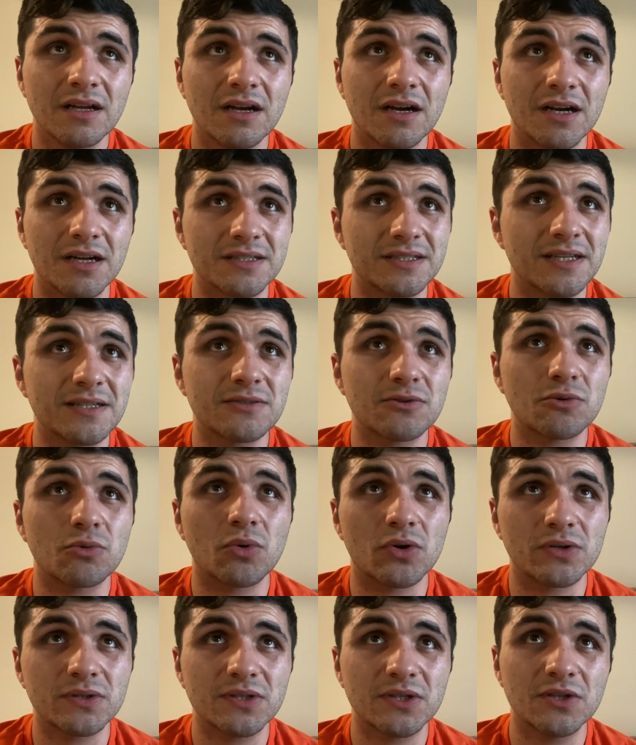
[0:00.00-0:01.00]
Denzel
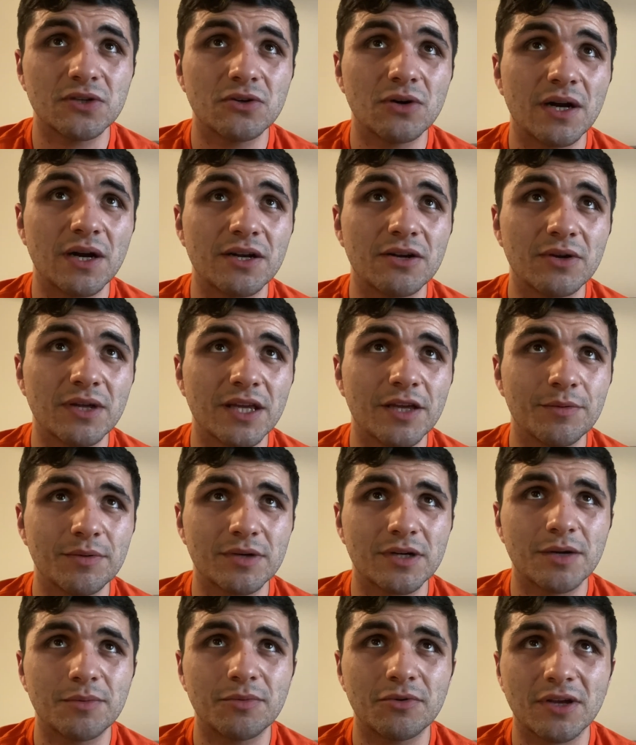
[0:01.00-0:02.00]
Ward, too. I know he gave a
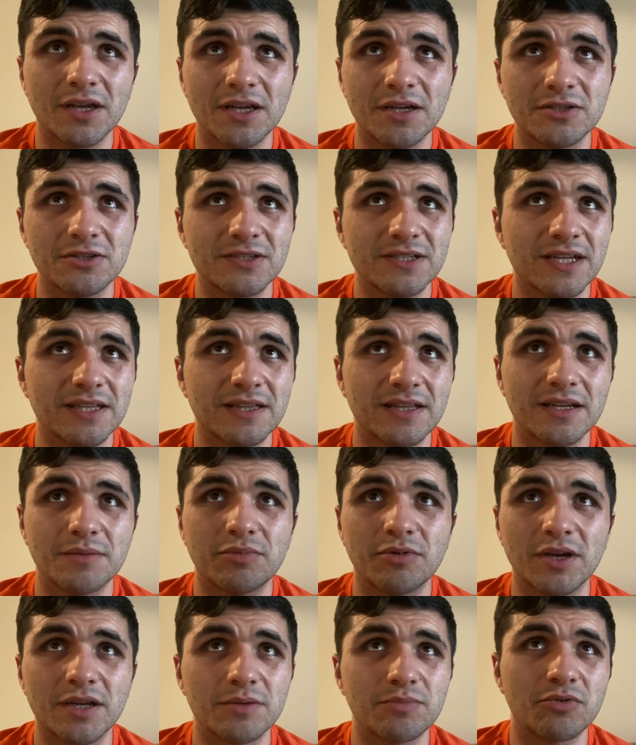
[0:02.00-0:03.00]
couple catches. I thought he
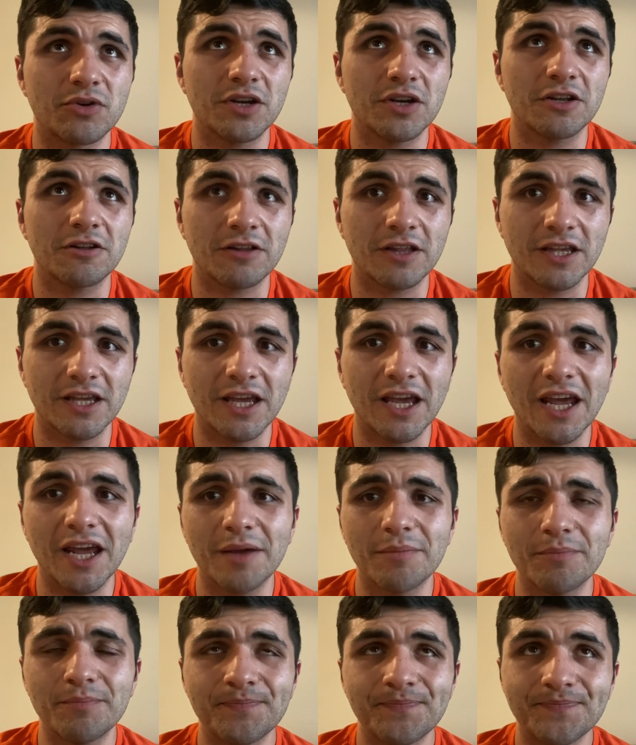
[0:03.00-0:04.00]
played a pretty clean
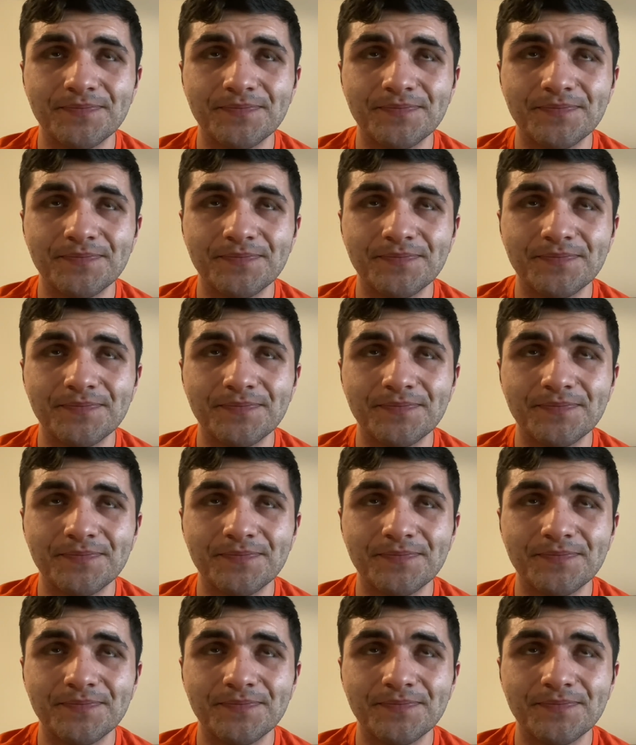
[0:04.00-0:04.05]
game.